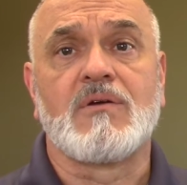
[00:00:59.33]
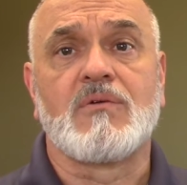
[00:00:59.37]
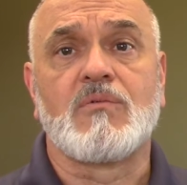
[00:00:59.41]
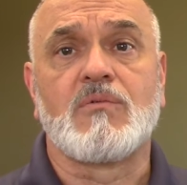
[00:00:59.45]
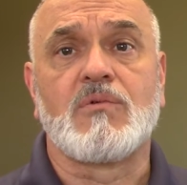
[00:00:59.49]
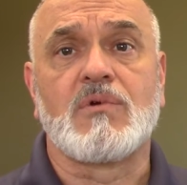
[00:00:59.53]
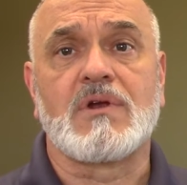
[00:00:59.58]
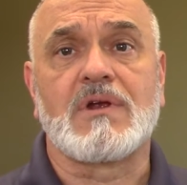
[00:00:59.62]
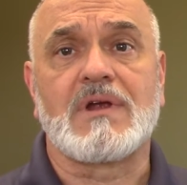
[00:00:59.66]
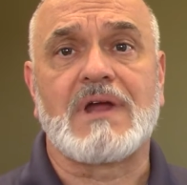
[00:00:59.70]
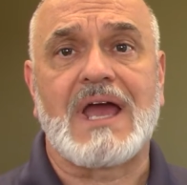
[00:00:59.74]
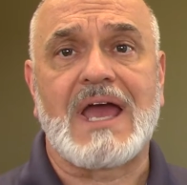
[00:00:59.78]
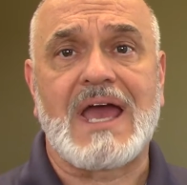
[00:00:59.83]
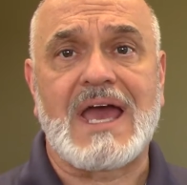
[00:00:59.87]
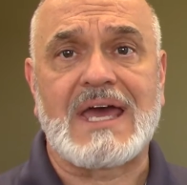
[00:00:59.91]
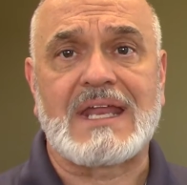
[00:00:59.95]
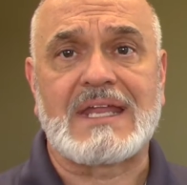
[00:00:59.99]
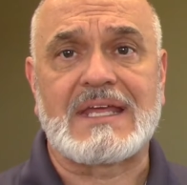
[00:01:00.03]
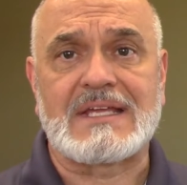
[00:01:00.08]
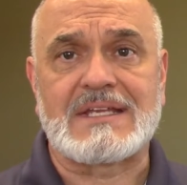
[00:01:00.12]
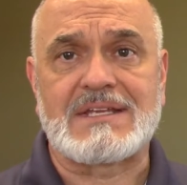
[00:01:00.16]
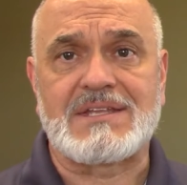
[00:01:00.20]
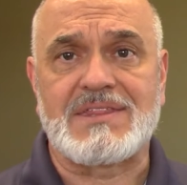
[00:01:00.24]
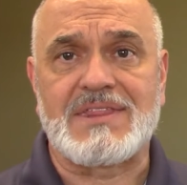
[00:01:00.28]
we're
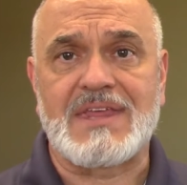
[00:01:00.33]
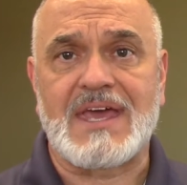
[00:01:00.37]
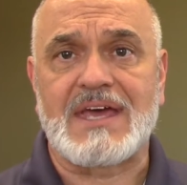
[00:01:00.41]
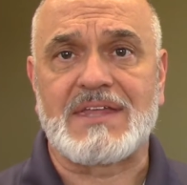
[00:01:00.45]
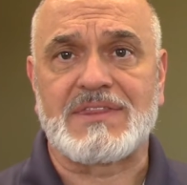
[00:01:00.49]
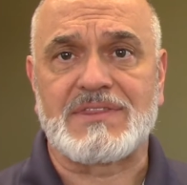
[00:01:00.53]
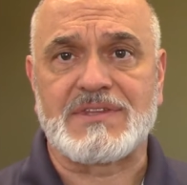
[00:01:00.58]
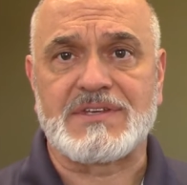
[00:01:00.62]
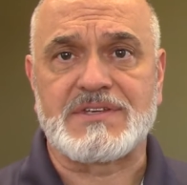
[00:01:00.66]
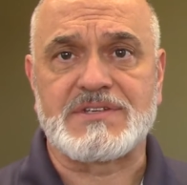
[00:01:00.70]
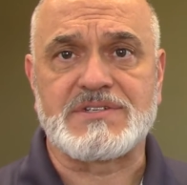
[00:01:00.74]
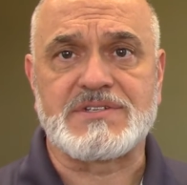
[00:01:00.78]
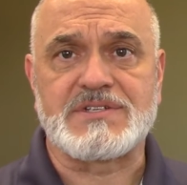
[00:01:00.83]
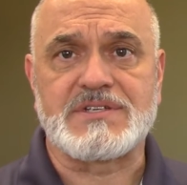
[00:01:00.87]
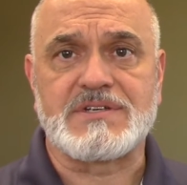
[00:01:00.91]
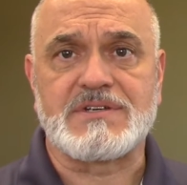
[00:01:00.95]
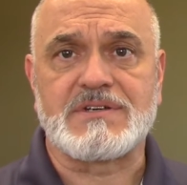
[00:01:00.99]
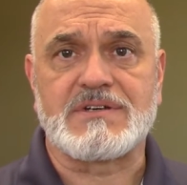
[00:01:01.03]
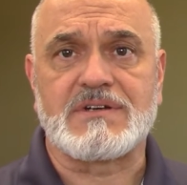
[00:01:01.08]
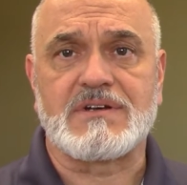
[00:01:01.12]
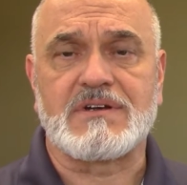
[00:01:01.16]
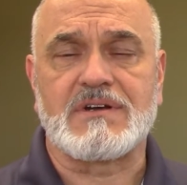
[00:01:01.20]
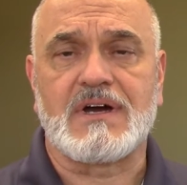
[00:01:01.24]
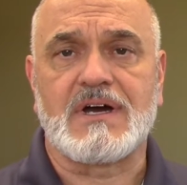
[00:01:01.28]
adding to that this
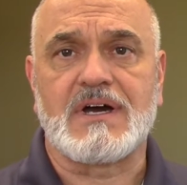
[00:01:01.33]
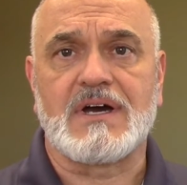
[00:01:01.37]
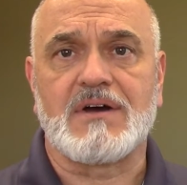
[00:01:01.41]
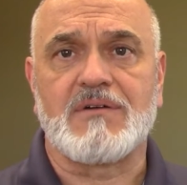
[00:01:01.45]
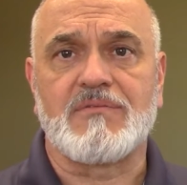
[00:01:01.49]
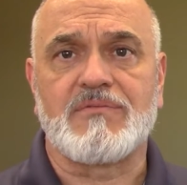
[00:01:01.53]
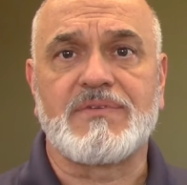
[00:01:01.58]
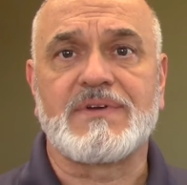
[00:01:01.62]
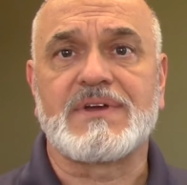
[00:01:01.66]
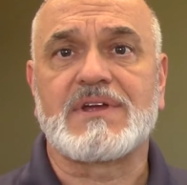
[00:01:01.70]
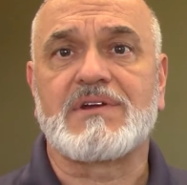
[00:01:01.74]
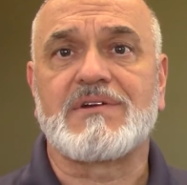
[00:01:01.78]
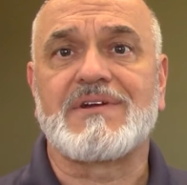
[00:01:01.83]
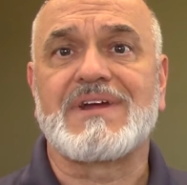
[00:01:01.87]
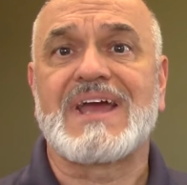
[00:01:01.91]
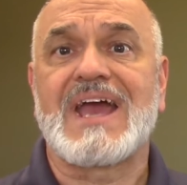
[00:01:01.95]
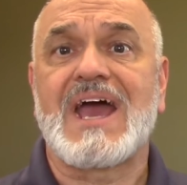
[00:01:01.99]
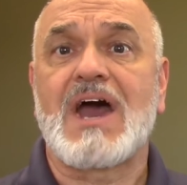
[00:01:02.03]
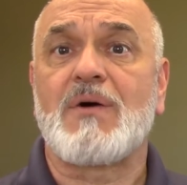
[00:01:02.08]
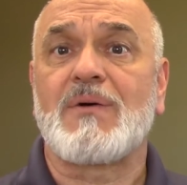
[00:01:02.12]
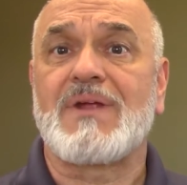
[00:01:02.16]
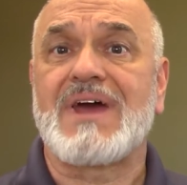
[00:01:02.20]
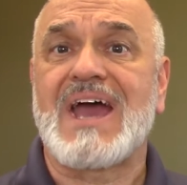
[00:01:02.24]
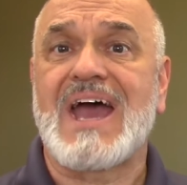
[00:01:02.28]
year, uh, figuring
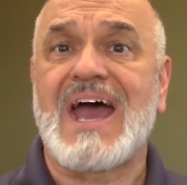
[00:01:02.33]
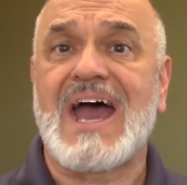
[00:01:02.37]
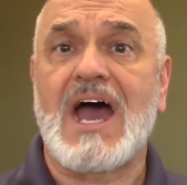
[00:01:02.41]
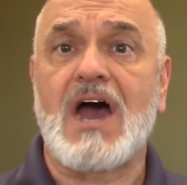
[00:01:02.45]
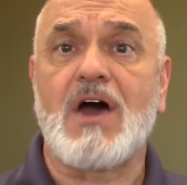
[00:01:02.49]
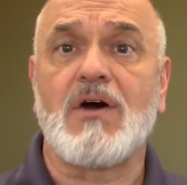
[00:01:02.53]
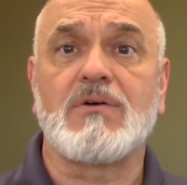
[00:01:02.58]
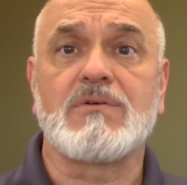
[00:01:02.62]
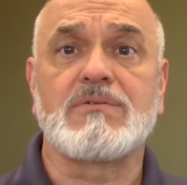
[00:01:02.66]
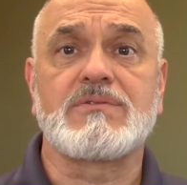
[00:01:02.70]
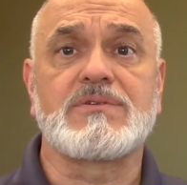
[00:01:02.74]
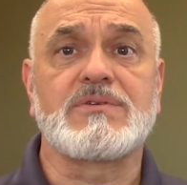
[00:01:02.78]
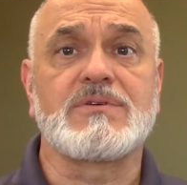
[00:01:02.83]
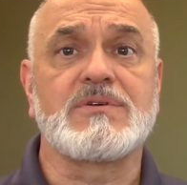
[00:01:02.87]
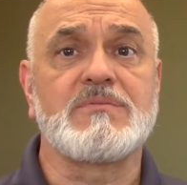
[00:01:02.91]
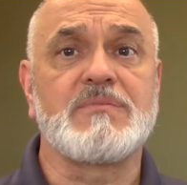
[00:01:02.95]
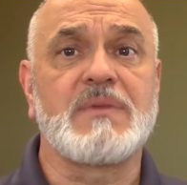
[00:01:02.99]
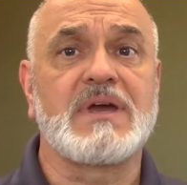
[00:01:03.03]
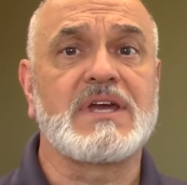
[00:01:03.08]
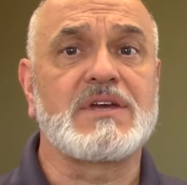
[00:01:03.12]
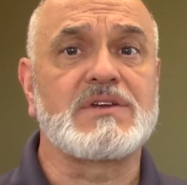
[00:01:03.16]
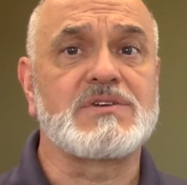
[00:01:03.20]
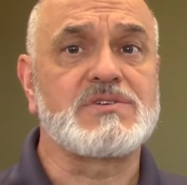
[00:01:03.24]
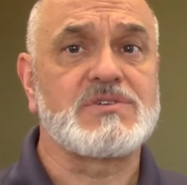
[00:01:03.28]
out how to
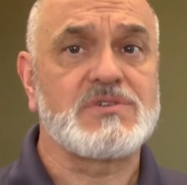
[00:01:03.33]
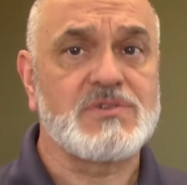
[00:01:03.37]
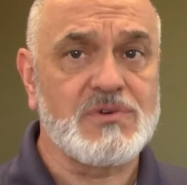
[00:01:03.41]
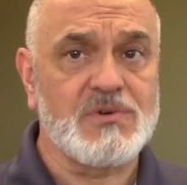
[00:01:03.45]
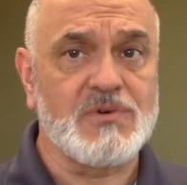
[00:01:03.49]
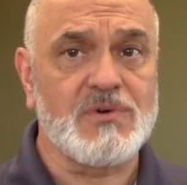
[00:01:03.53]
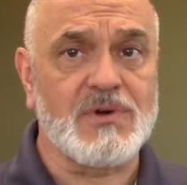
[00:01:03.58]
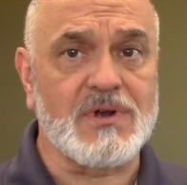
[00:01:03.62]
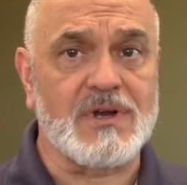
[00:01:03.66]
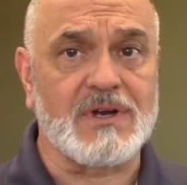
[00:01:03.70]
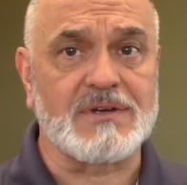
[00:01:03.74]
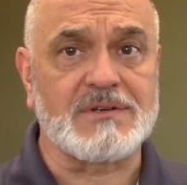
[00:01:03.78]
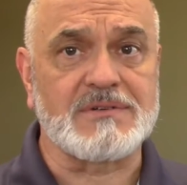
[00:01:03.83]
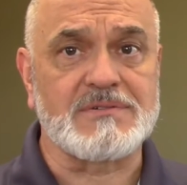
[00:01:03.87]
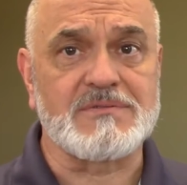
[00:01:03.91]
make sure